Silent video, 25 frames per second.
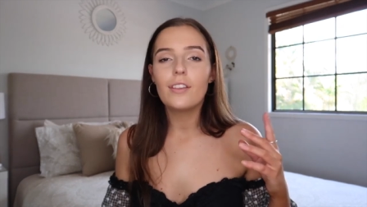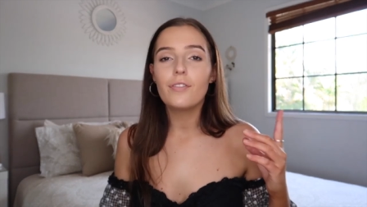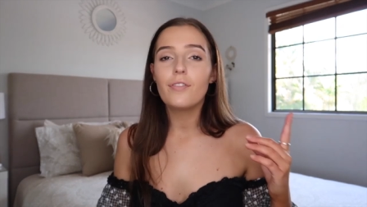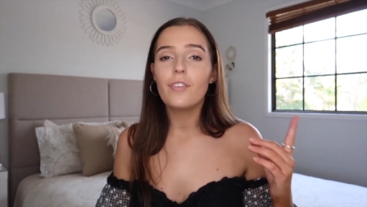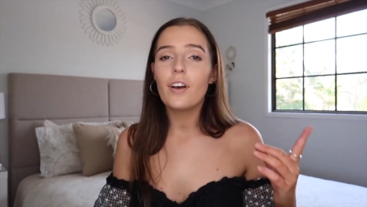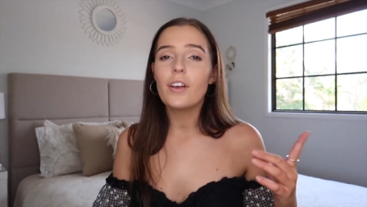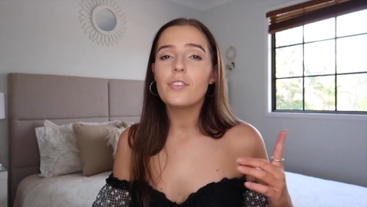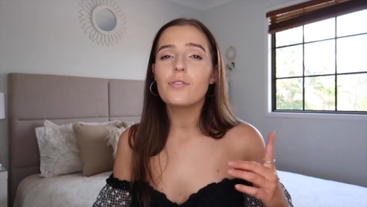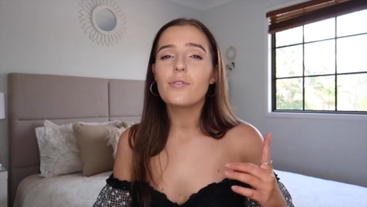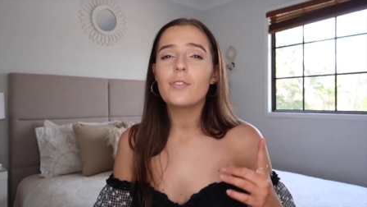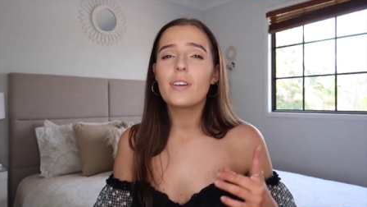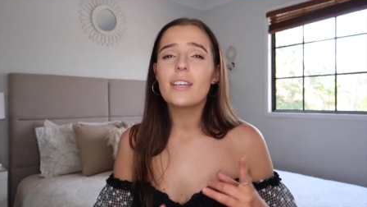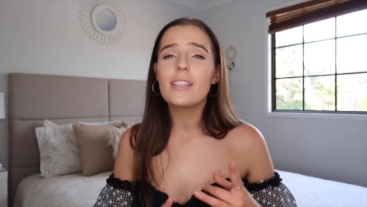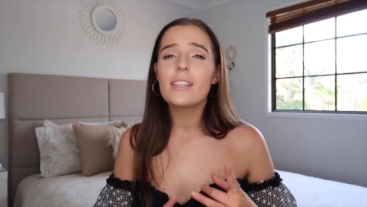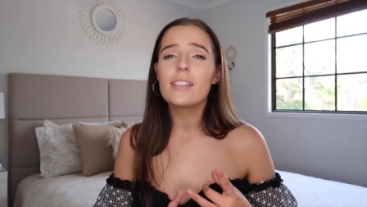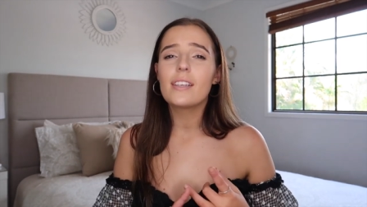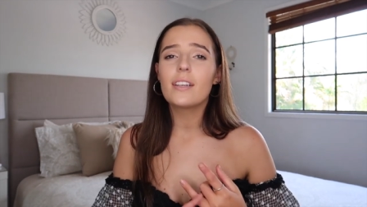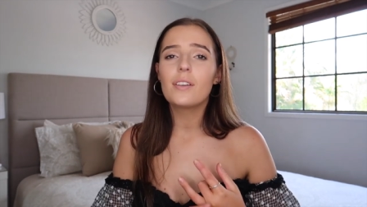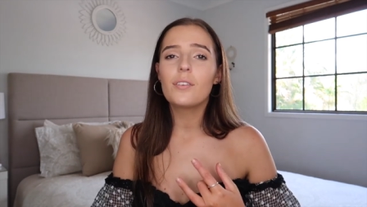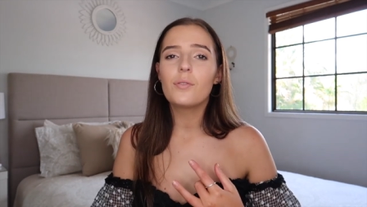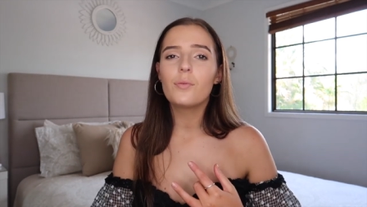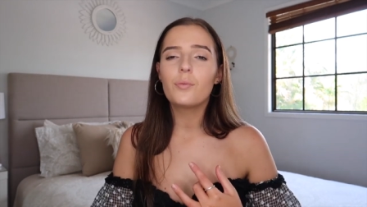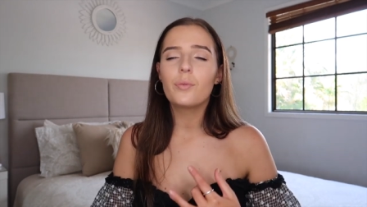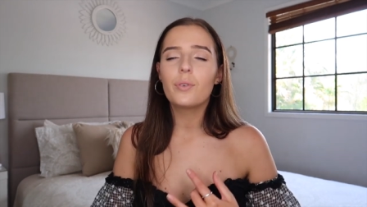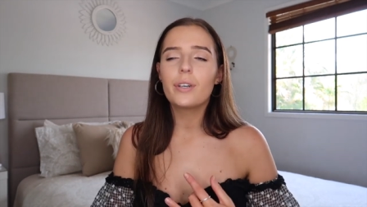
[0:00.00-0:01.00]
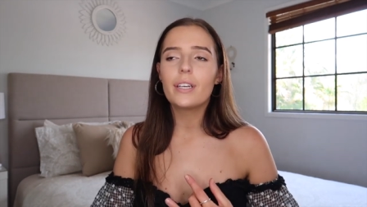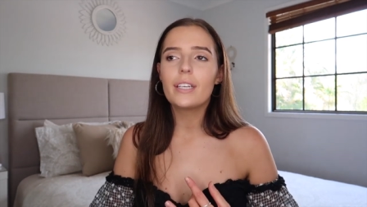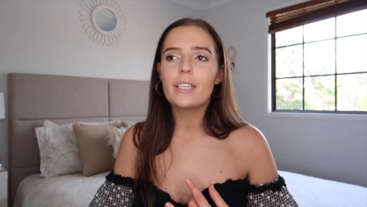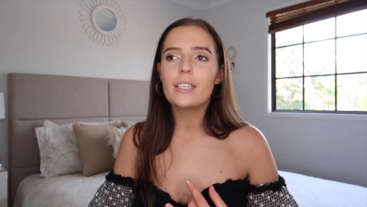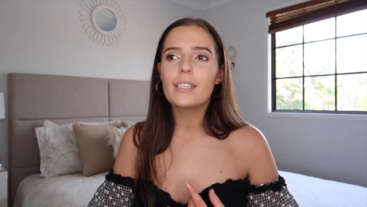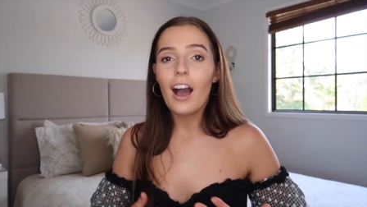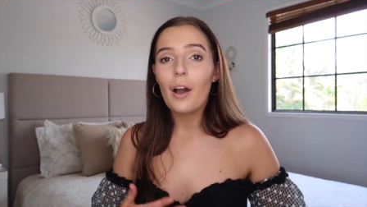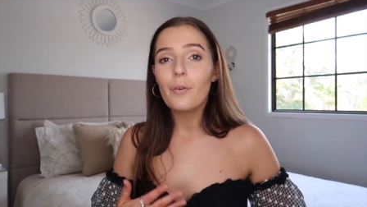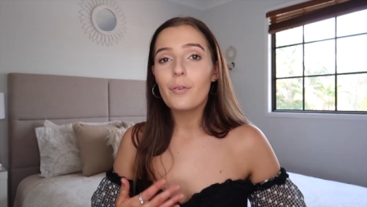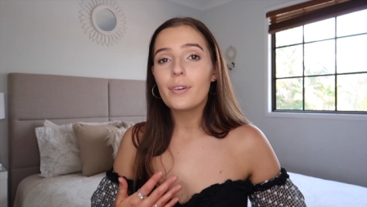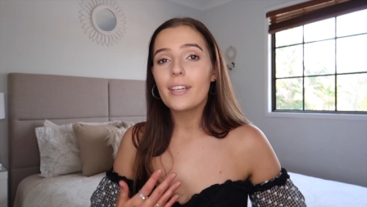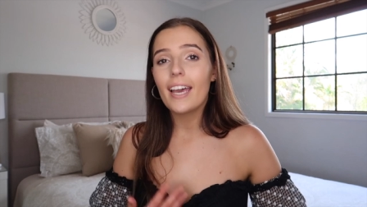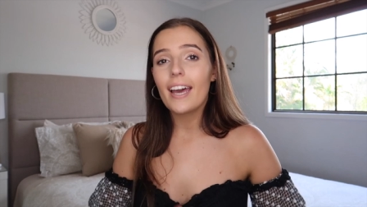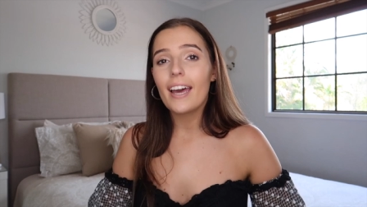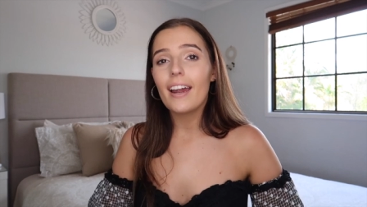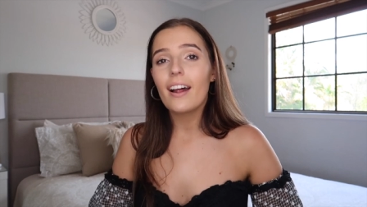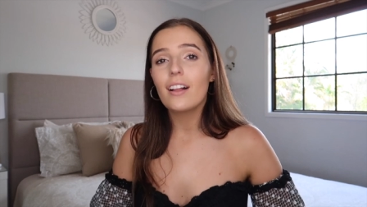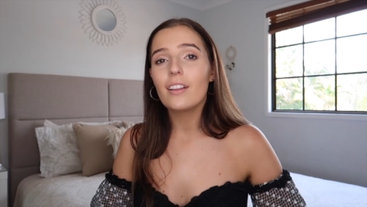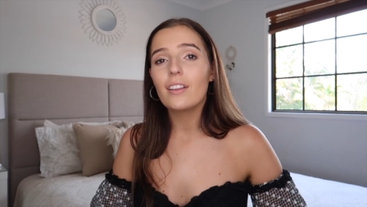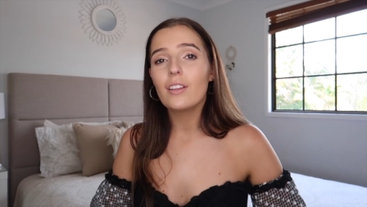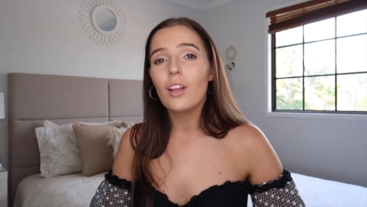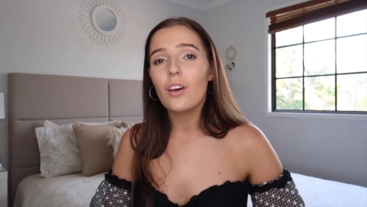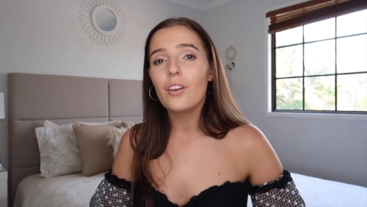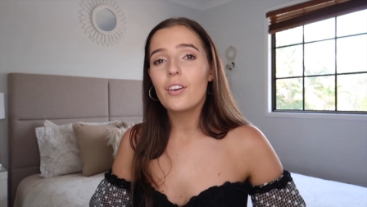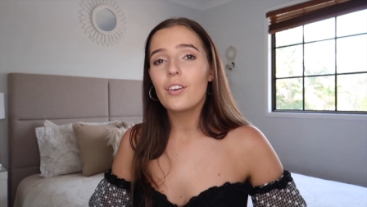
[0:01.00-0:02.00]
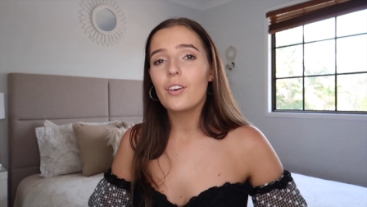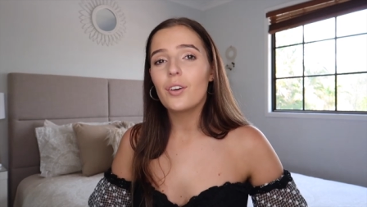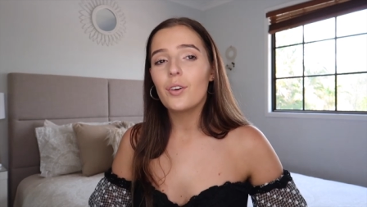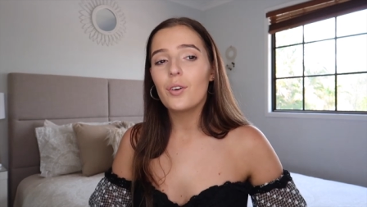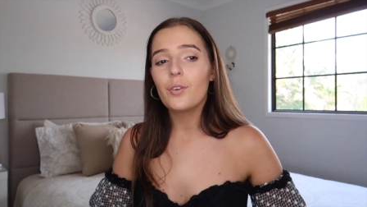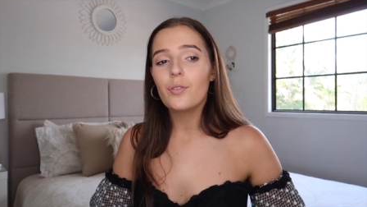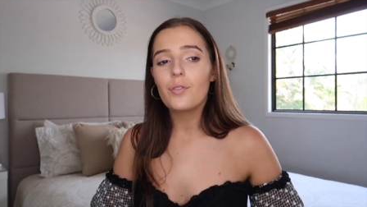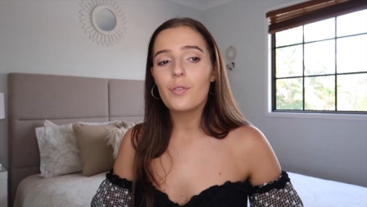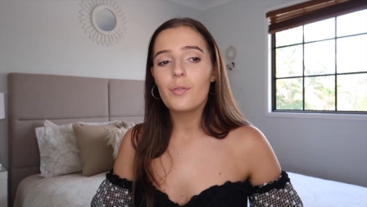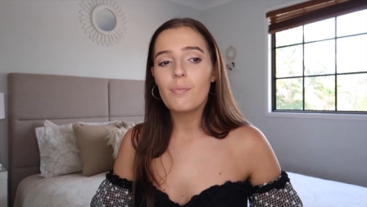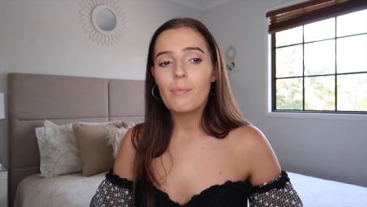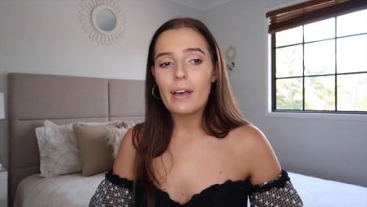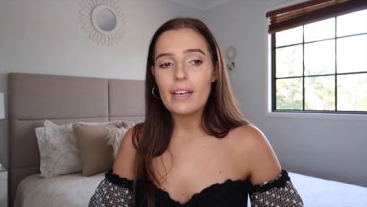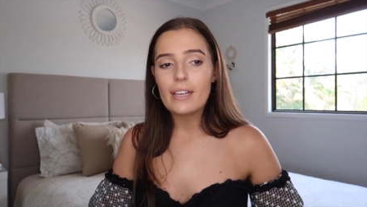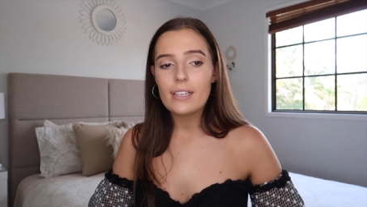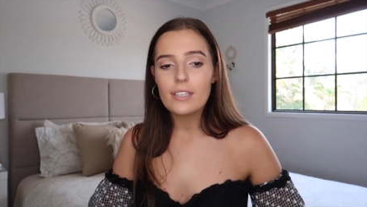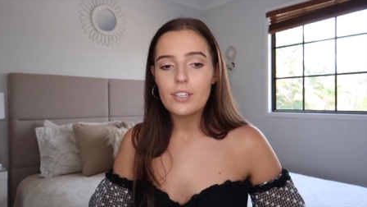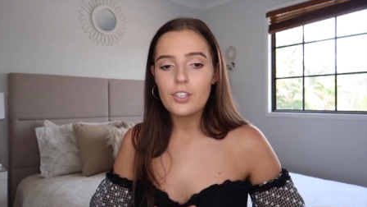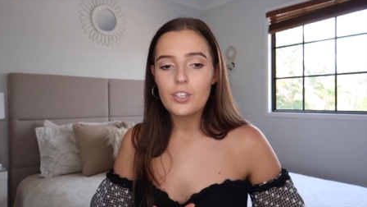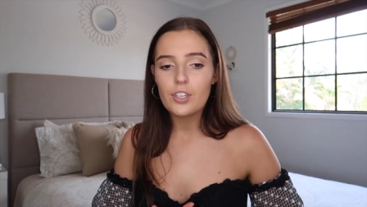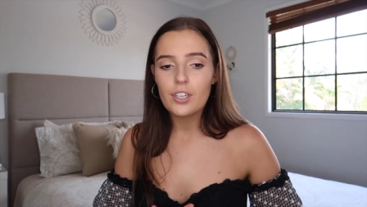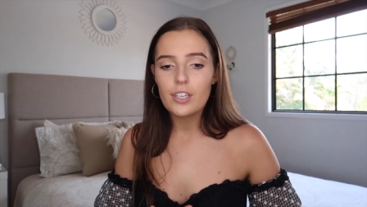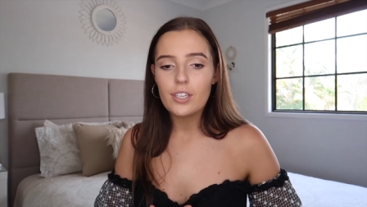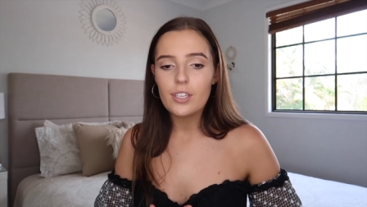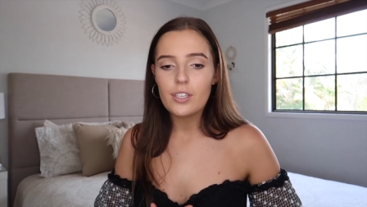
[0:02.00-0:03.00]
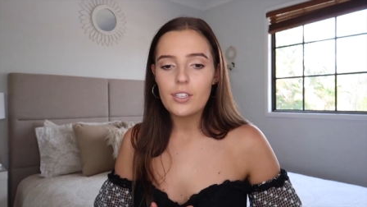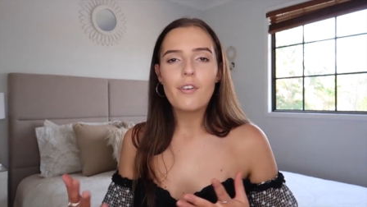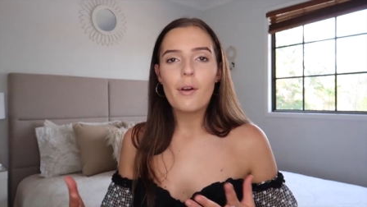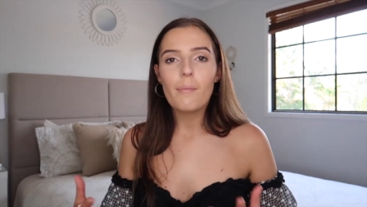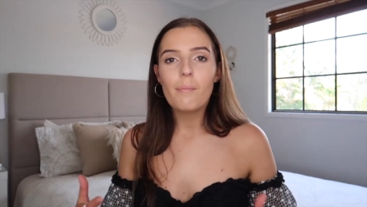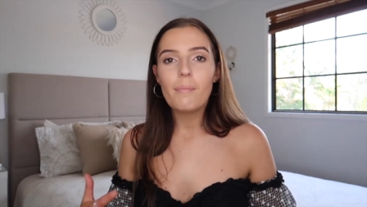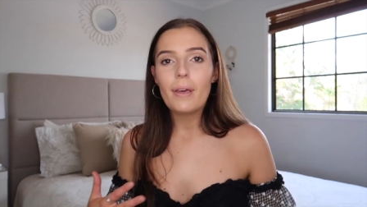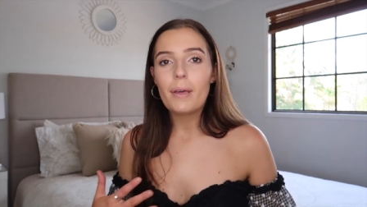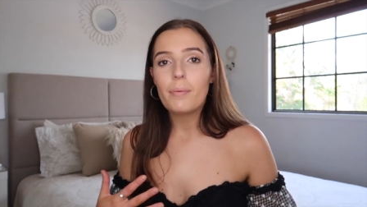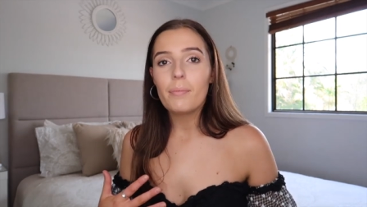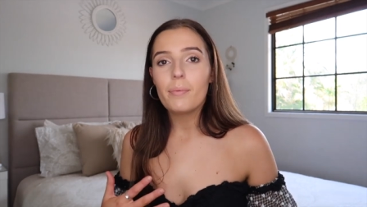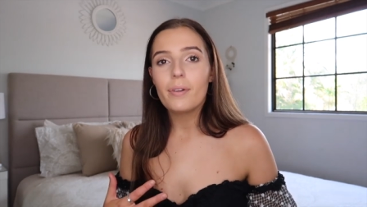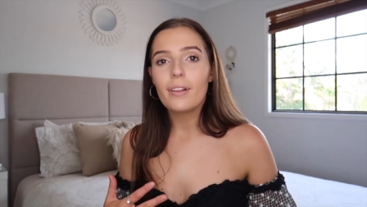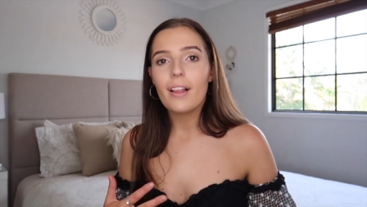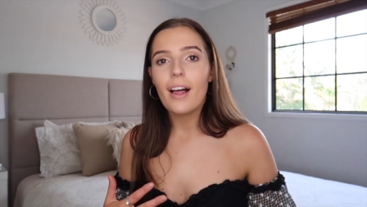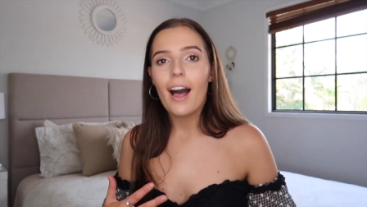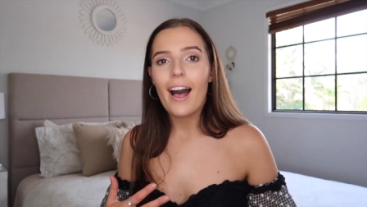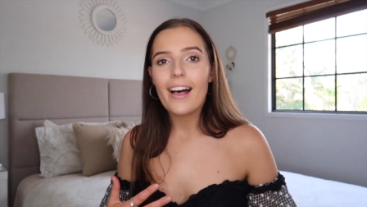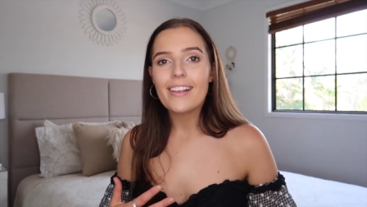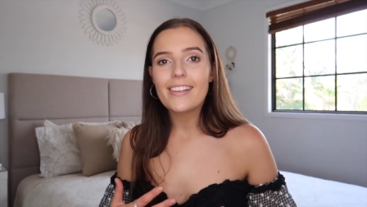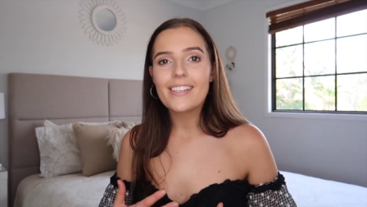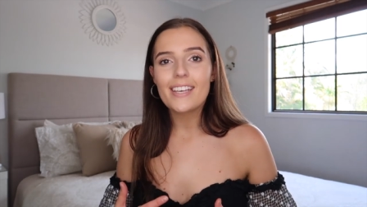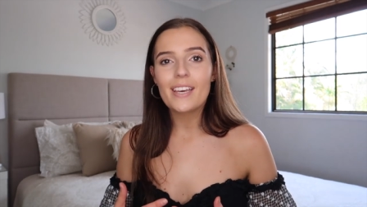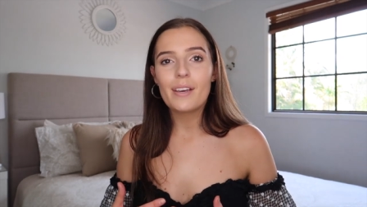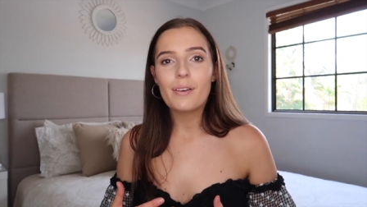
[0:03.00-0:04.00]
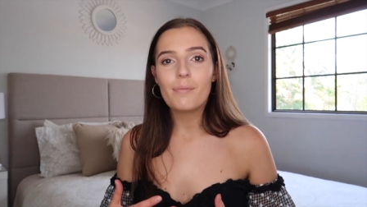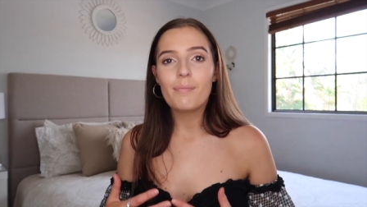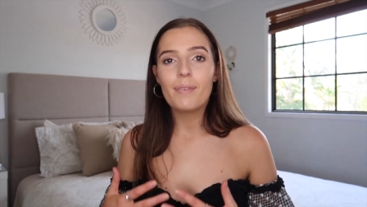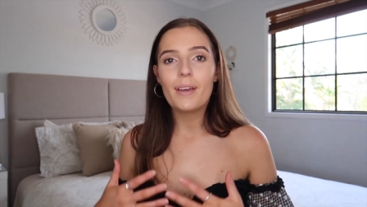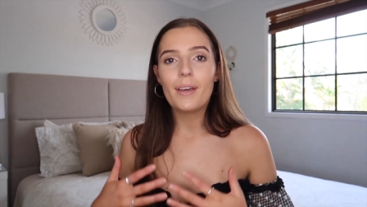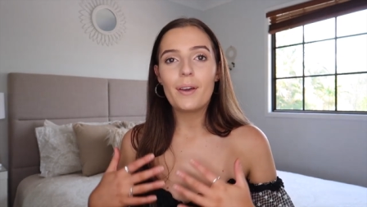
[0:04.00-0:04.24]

The first reason was I would get a lot of messages from people asking